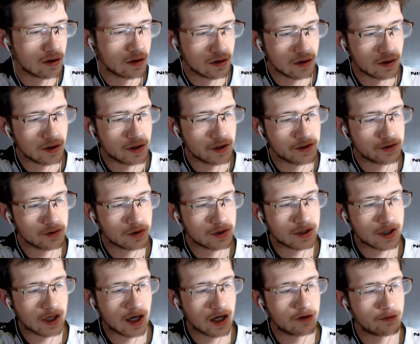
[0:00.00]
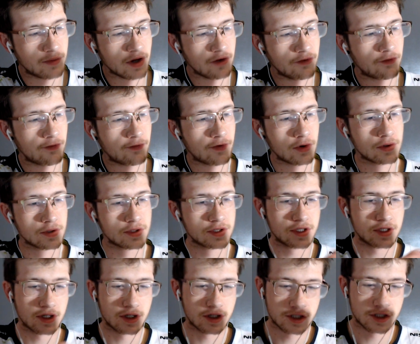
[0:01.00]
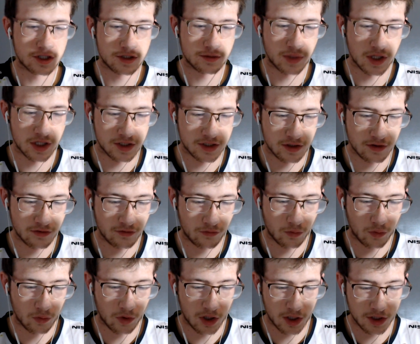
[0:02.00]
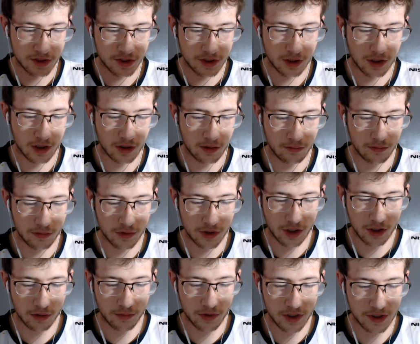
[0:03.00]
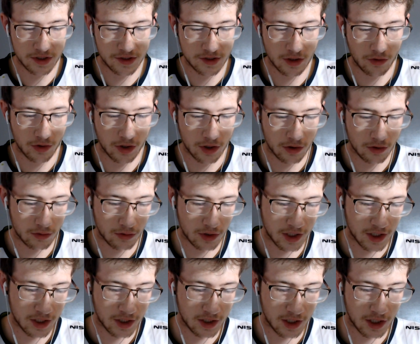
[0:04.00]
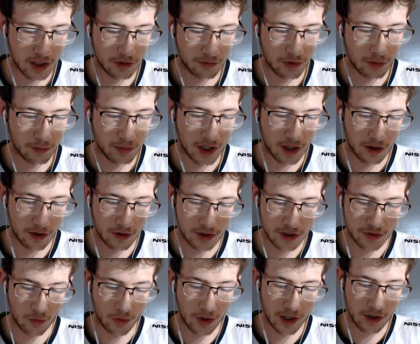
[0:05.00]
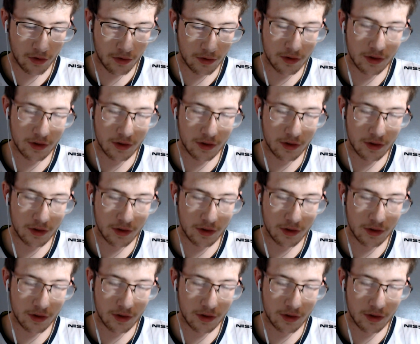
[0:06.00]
This was kind of my first expensive watch. The company's Soho. I need to get it repaired as well.